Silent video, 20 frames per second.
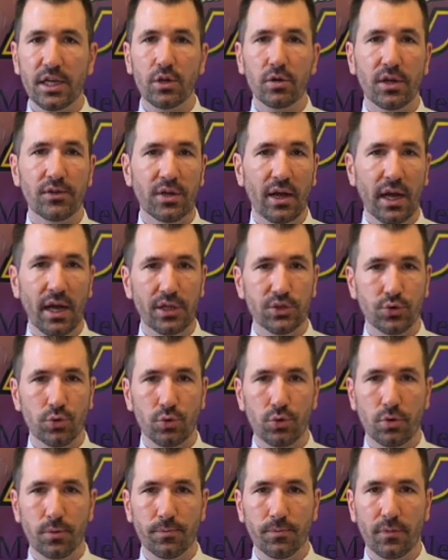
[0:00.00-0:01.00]
at the high
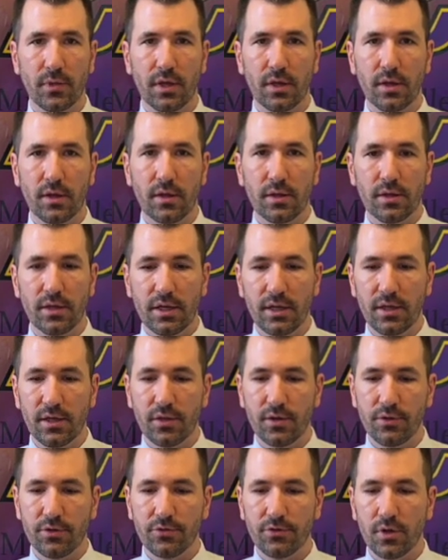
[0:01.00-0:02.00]
school
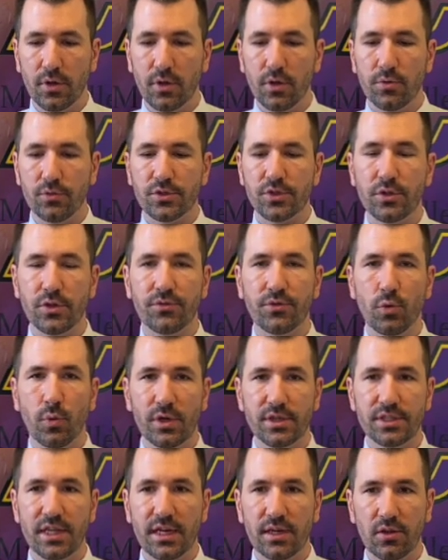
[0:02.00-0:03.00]
is, if you want
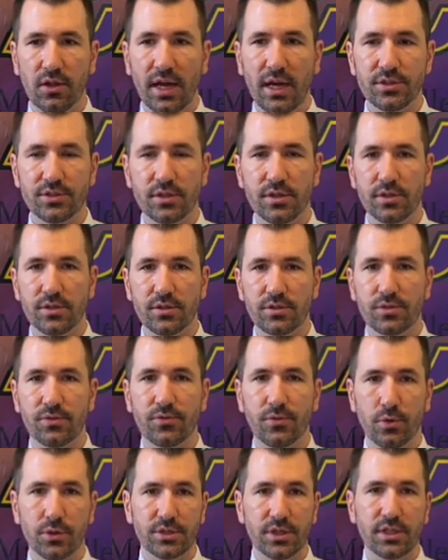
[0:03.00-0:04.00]
to take classes
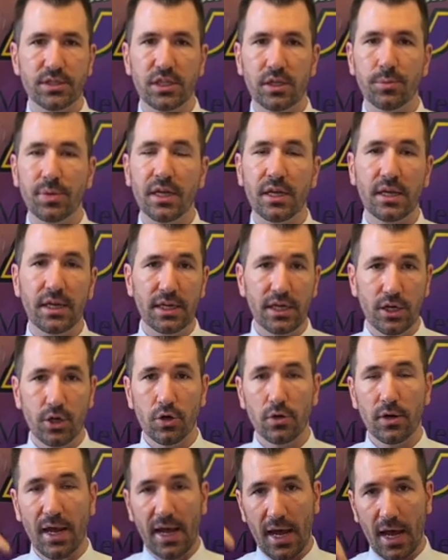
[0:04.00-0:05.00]
for CCP
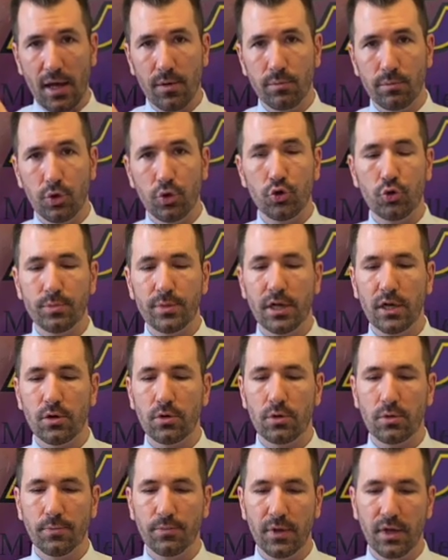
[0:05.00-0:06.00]
here at Bloom
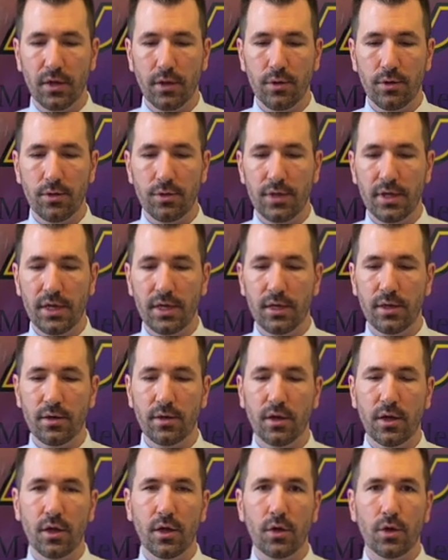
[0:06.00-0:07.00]
Carroll, then
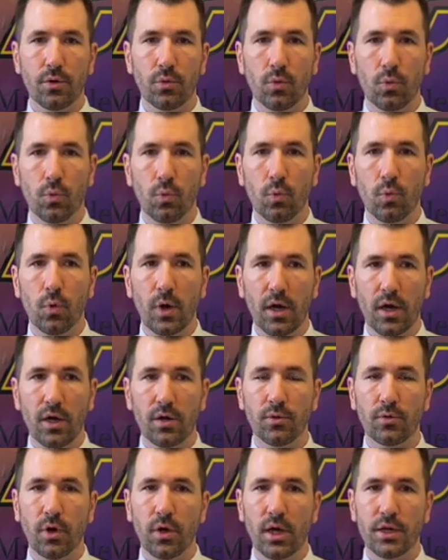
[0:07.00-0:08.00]

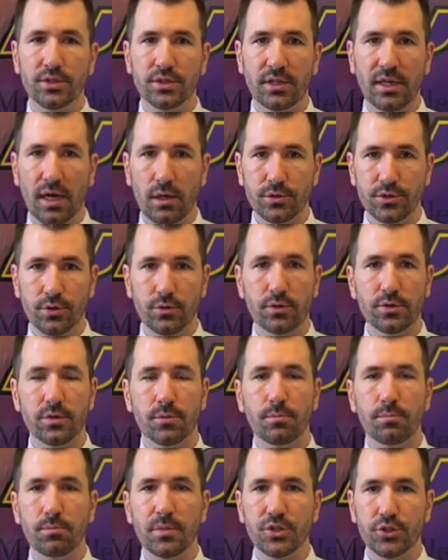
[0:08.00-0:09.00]
us counselors,
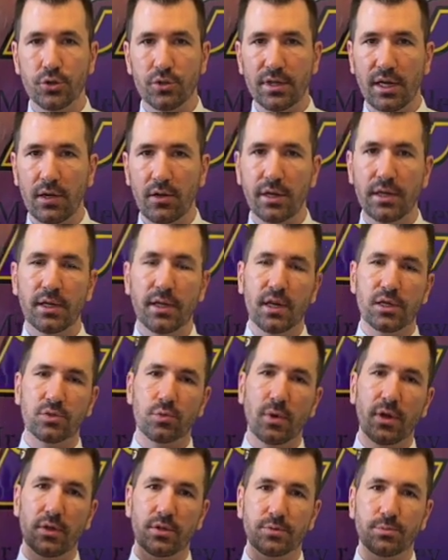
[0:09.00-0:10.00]
Mr. Kelly as
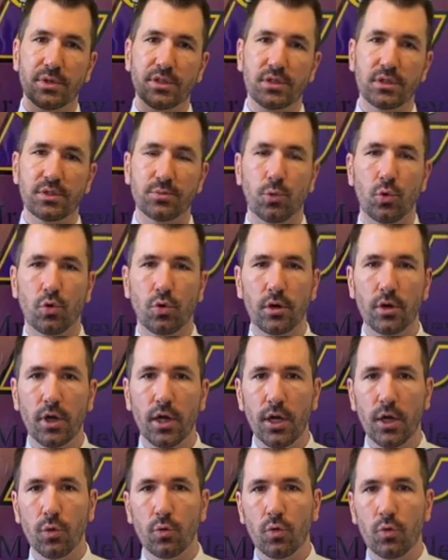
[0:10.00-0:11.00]
well as Mrs. Moore,
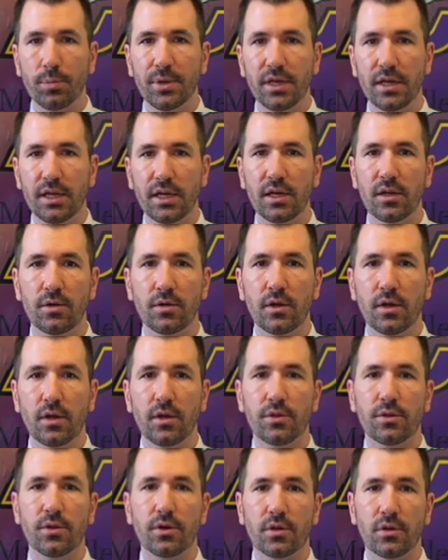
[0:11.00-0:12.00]
will be in
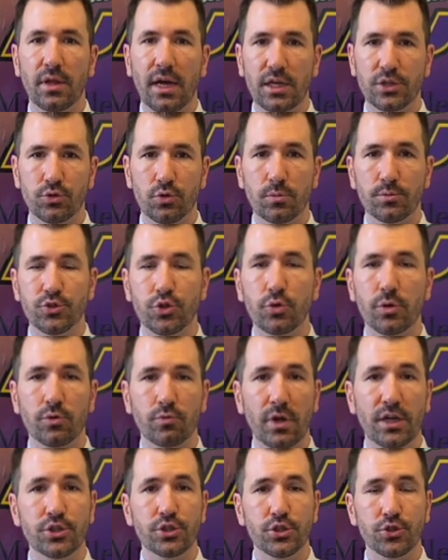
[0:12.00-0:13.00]
the classrooms doing
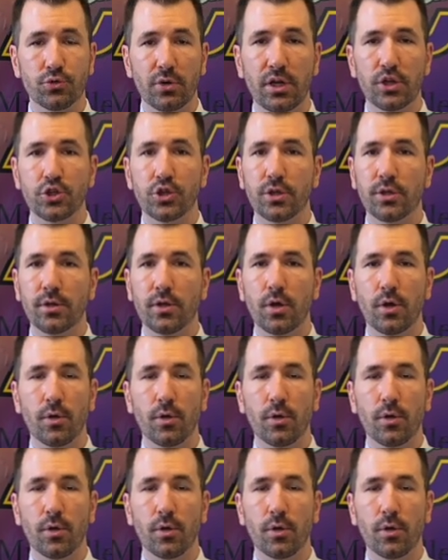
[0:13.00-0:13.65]
registration